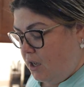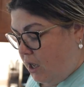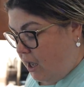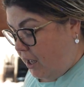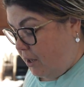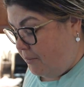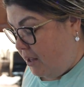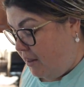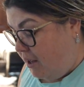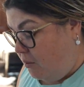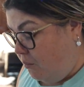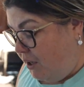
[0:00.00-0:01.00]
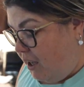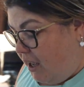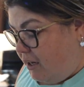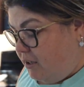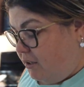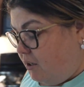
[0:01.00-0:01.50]
And then we
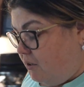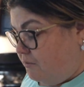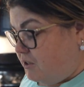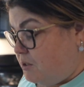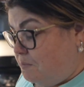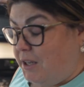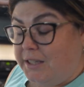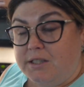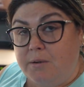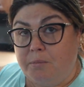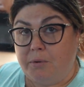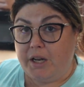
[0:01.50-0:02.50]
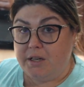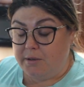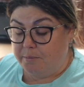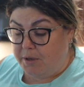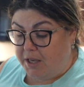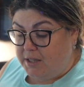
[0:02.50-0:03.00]
kind of just picked up
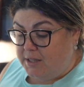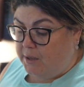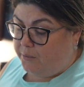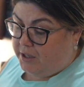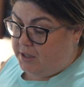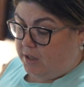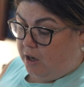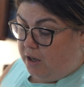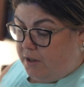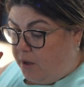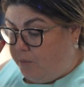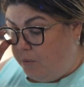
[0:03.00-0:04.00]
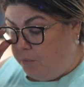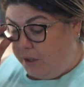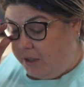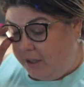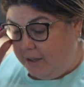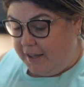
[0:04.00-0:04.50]
random pins that we saw that we
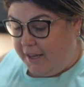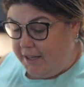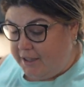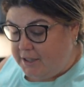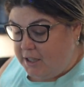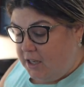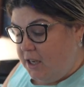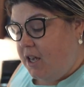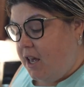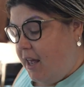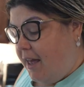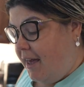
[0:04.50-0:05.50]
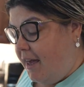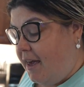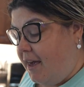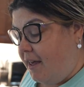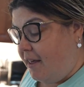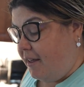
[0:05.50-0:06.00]
really liked.
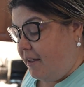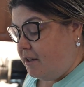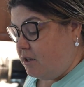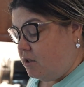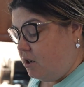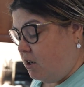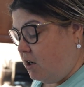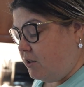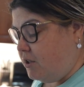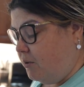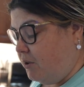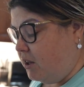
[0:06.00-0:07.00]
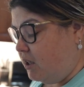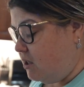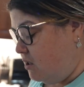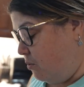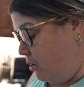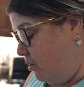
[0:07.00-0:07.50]
And I'll start with
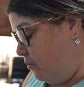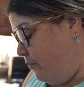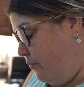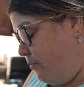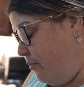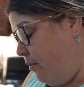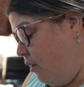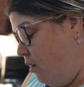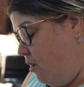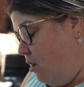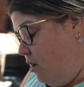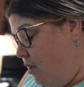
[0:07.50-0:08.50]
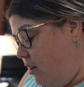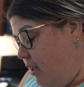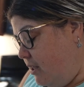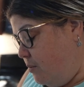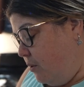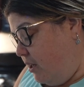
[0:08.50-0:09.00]
this one.
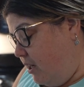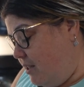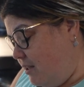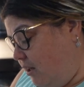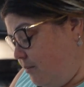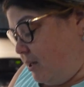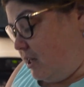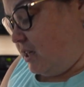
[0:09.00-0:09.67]
This one is a limited